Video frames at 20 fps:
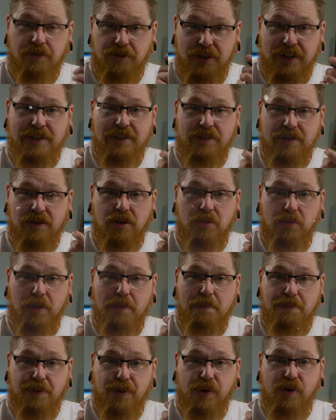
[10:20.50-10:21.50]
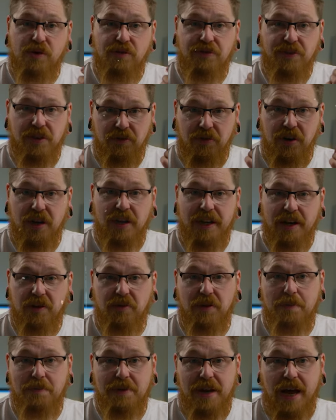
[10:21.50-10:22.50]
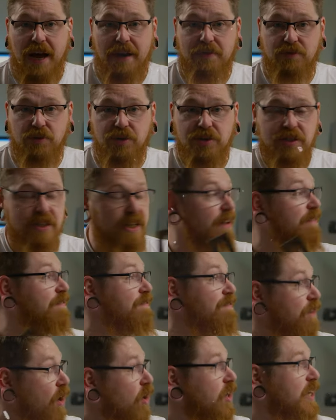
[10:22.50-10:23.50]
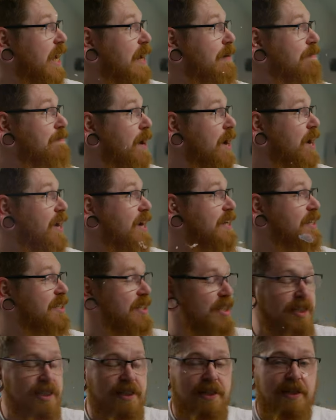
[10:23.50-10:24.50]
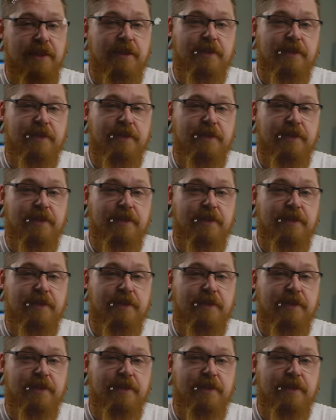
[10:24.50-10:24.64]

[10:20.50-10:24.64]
This is gonna improve your really grim, dark, rusty fucking birds.